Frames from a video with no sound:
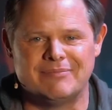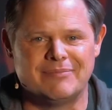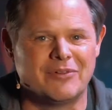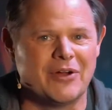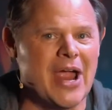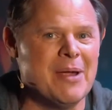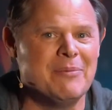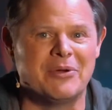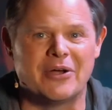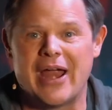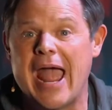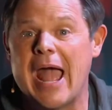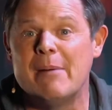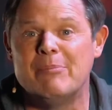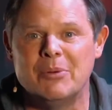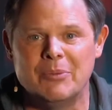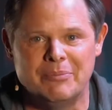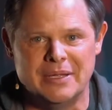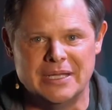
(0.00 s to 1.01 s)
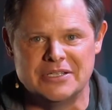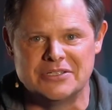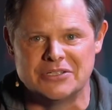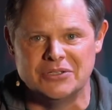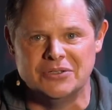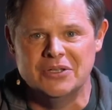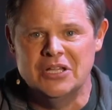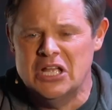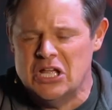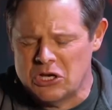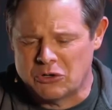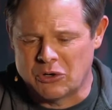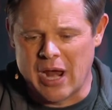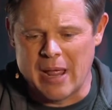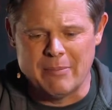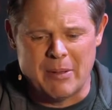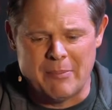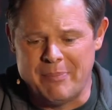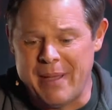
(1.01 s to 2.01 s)
grab your Apple Pencil.
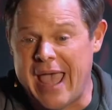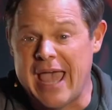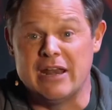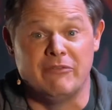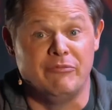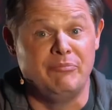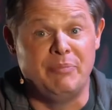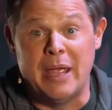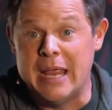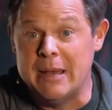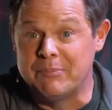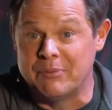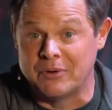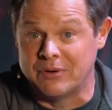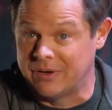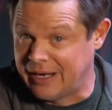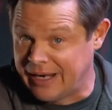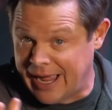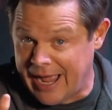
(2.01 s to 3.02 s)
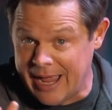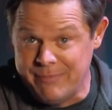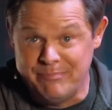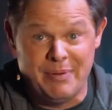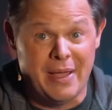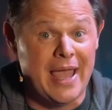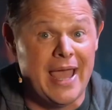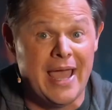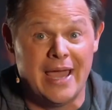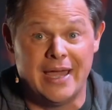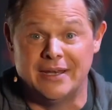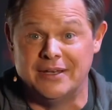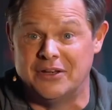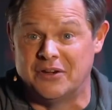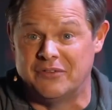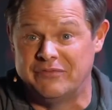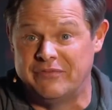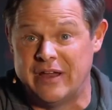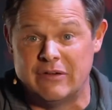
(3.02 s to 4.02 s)
Grab a pad of paper, an iPad,
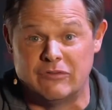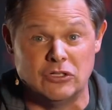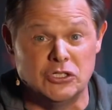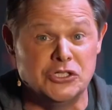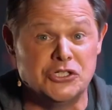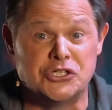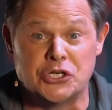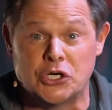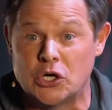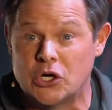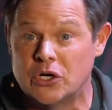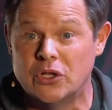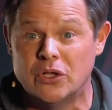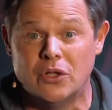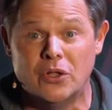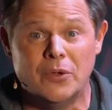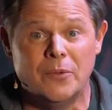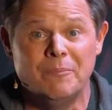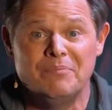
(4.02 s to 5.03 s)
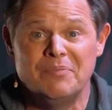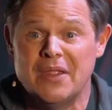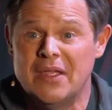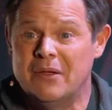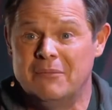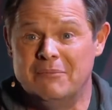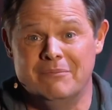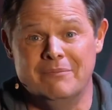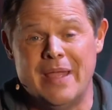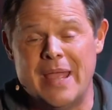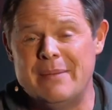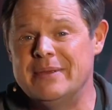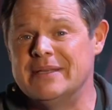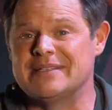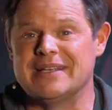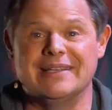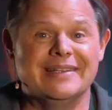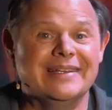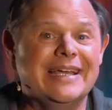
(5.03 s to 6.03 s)
your favorite journal. Maybe
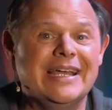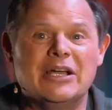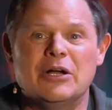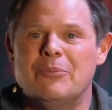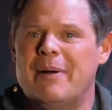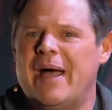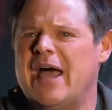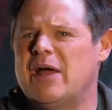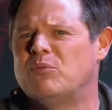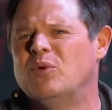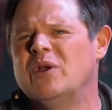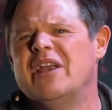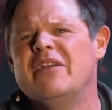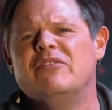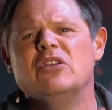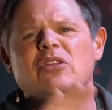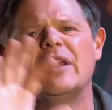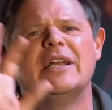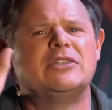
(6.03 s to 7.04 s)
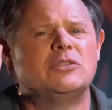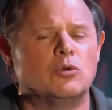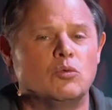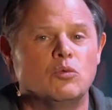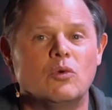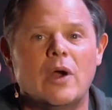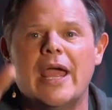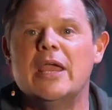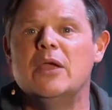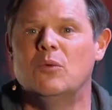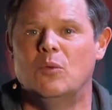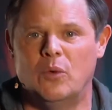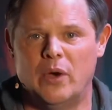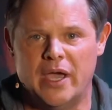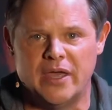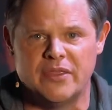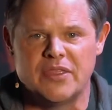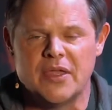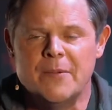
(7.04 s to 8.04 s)
it's a legal pad, whatever you like to write
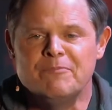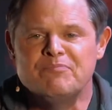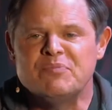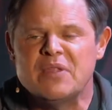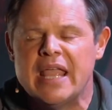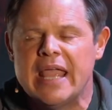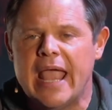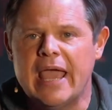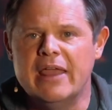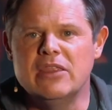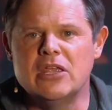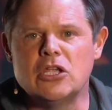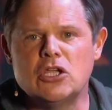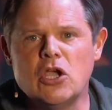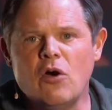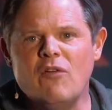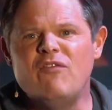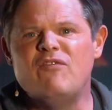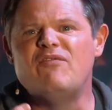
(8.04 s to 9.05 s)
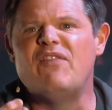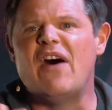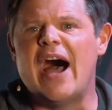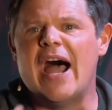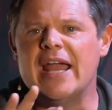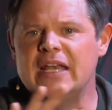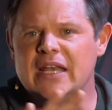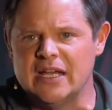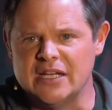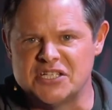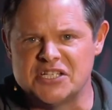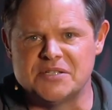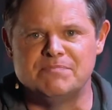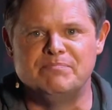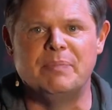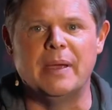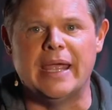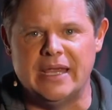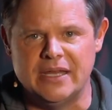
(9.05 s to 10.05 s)
with. And then go find a
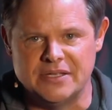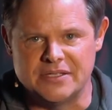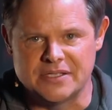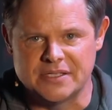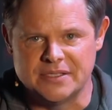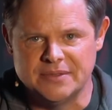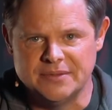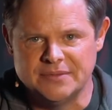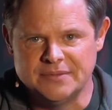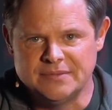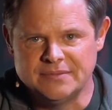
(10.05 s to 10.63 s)
space.